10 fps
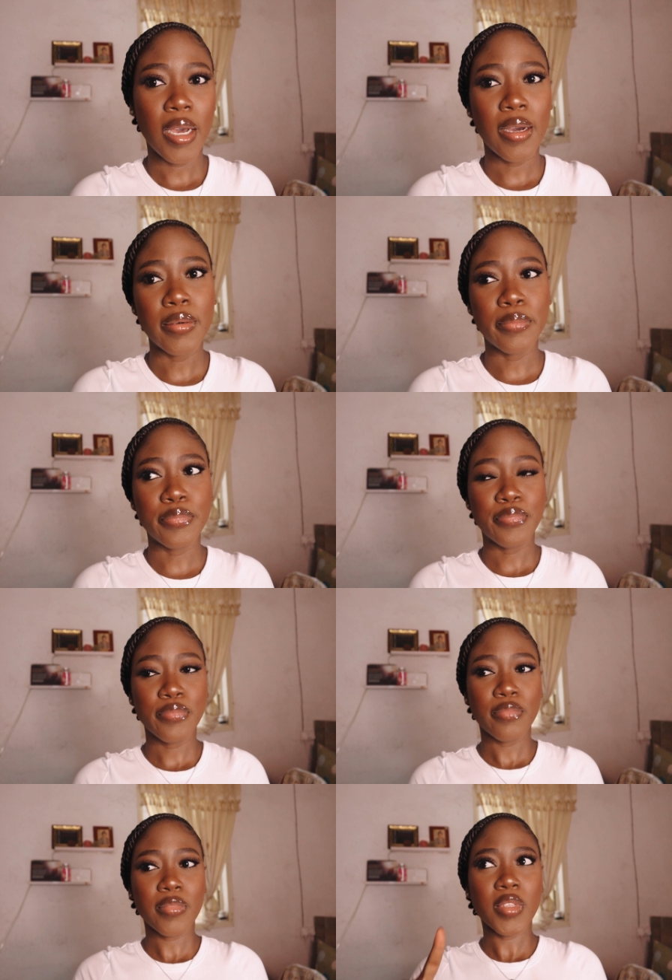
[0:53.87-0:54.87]
Um,
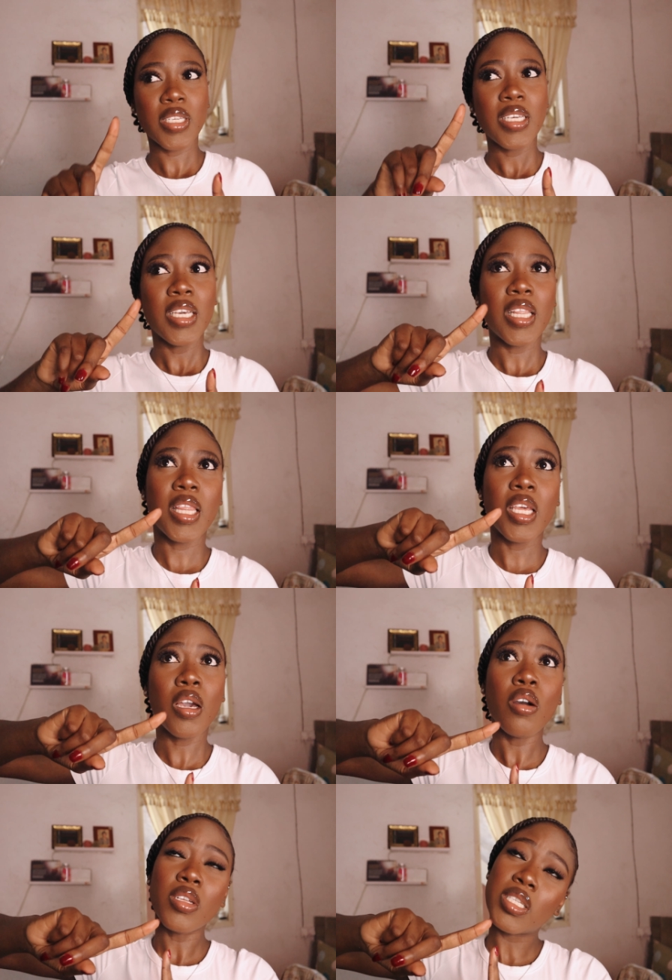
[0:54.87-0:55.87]
the
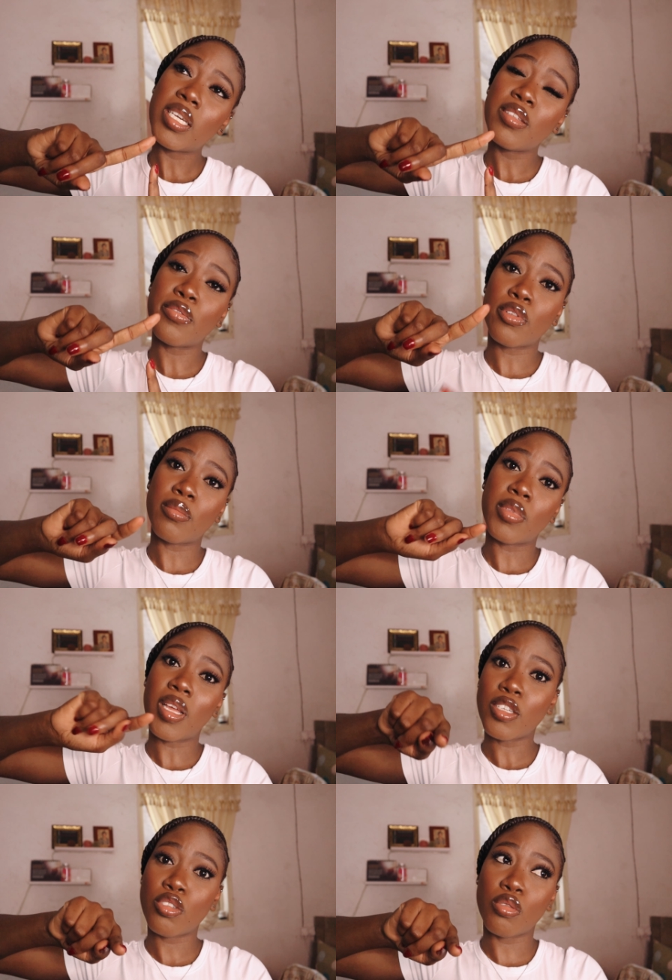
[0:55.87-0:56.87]
content from
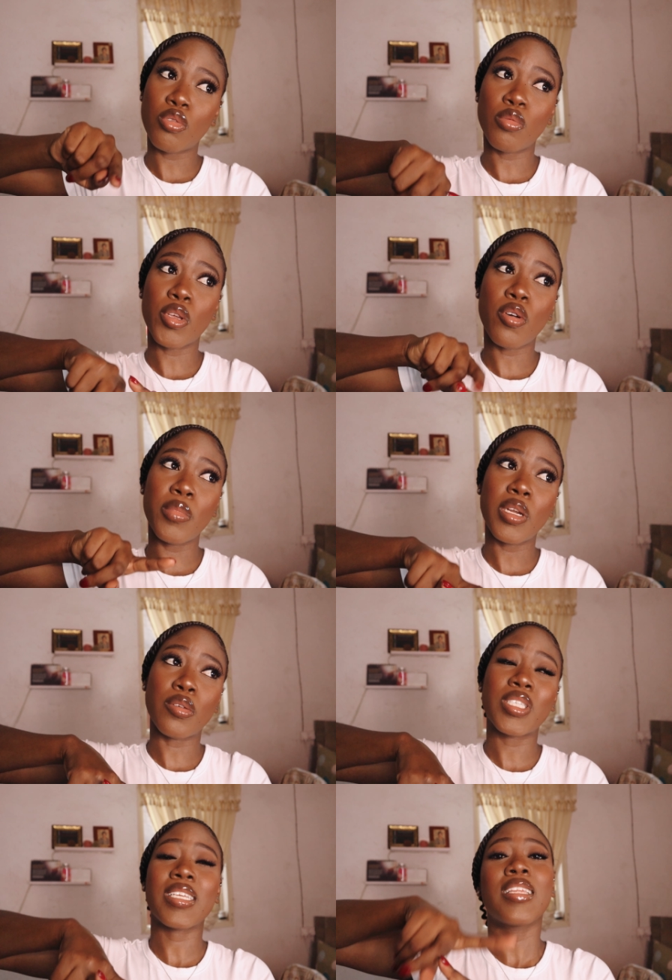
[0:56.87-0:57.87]
that shoot will be coming
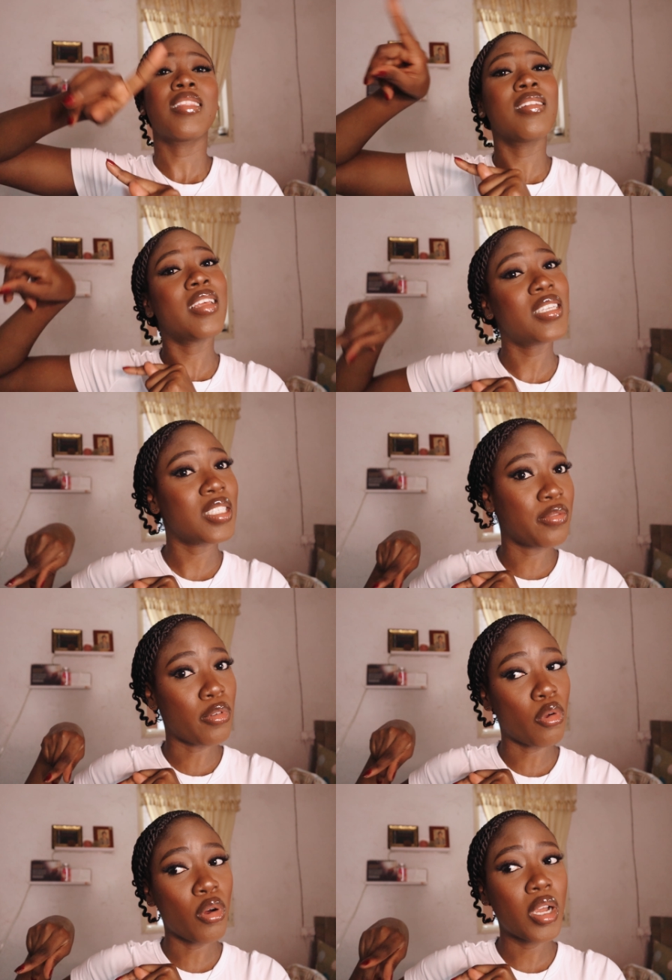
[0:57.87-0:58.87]
out in the next
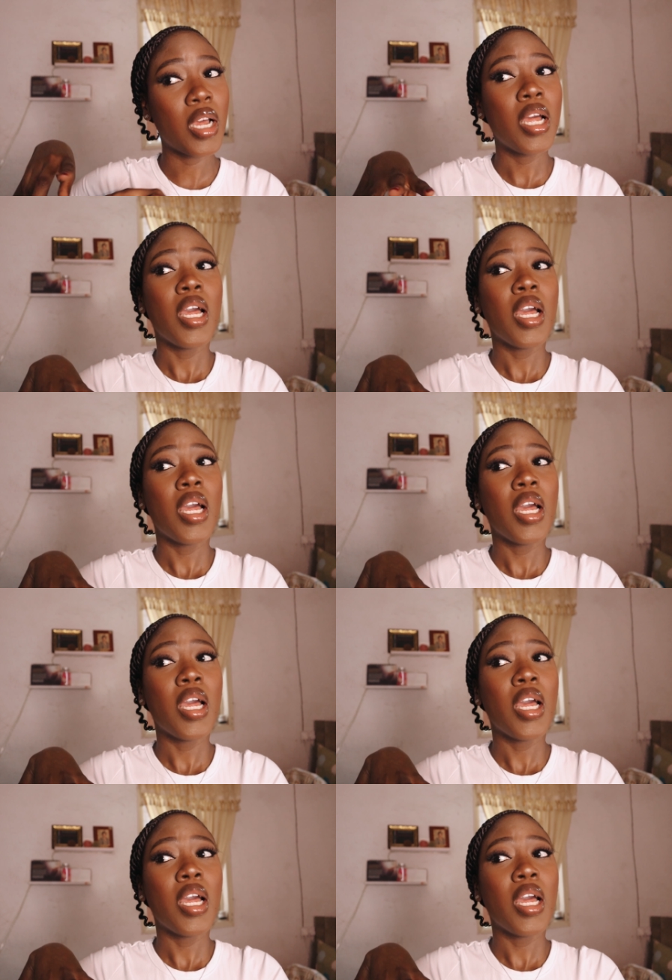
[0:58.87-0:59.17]
vlog.